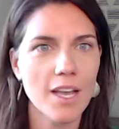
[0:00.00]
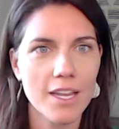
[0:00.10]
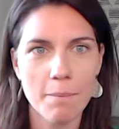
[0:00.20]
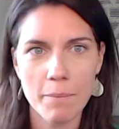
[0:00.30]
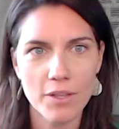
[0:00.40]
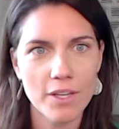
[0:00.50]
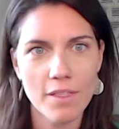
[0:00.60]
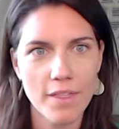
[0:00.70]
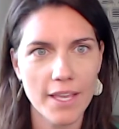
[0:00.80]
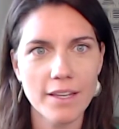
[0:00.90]
on a million
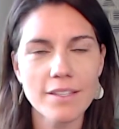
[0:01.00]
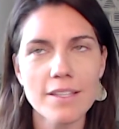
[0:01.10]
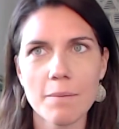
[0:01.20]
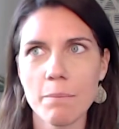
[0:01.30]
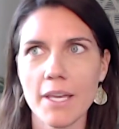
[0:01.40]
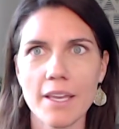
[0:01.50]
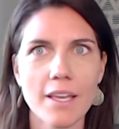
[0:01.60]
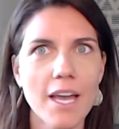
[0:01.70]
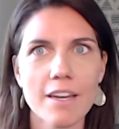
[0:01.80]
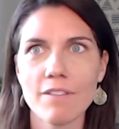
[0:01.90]
things and being
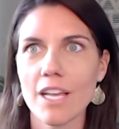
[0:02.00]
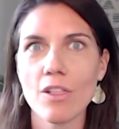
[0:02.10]
kind of like